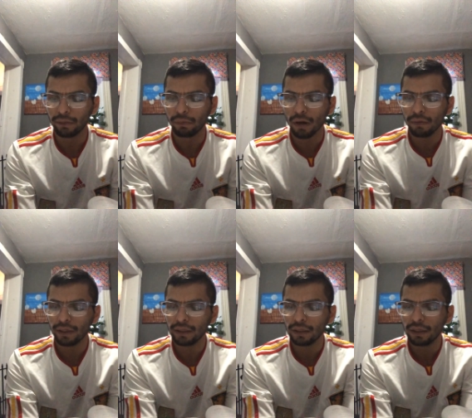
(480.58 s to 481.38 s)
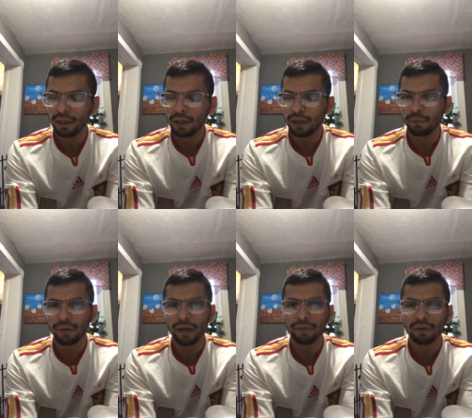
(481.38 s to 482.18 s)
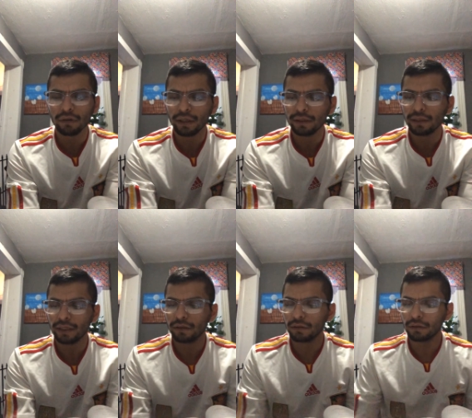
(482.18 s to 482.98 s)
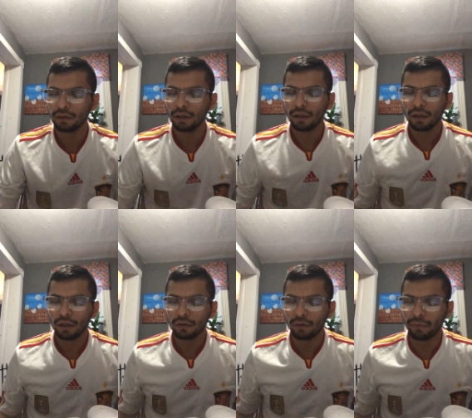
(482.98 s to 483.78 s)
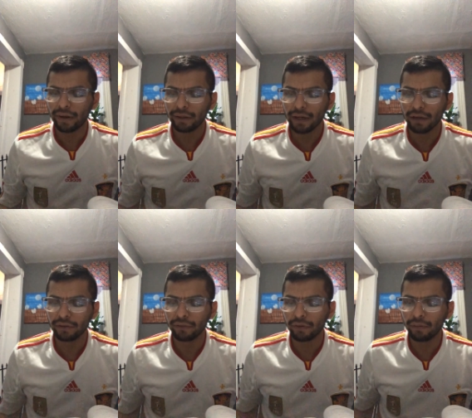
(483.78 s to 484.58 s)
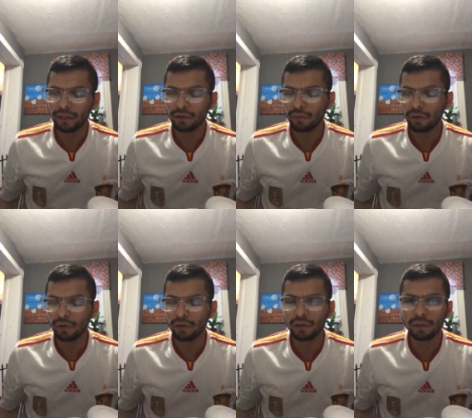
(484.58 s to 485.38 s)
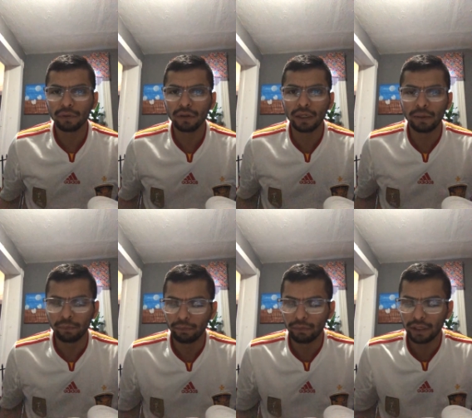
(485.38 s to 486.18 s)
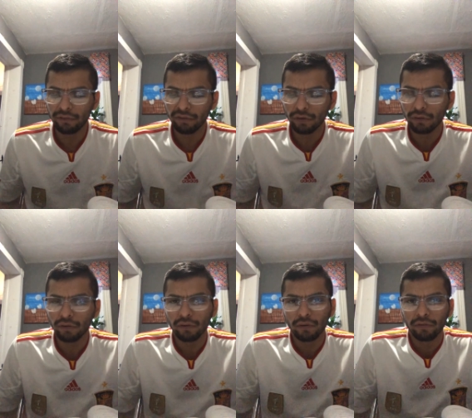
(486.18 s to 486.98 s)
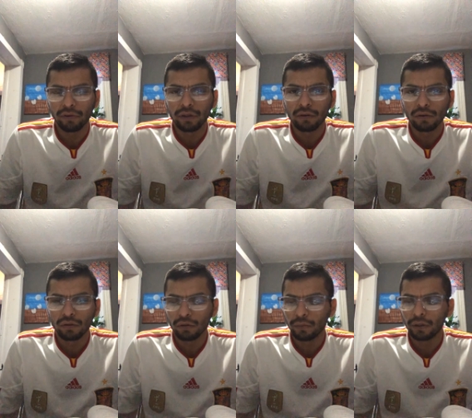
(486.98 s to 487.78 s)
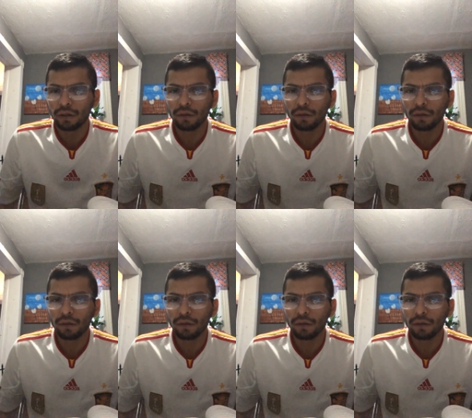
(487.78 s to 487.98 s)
public and private organizations to make health information more usable and meaningful for the consumer.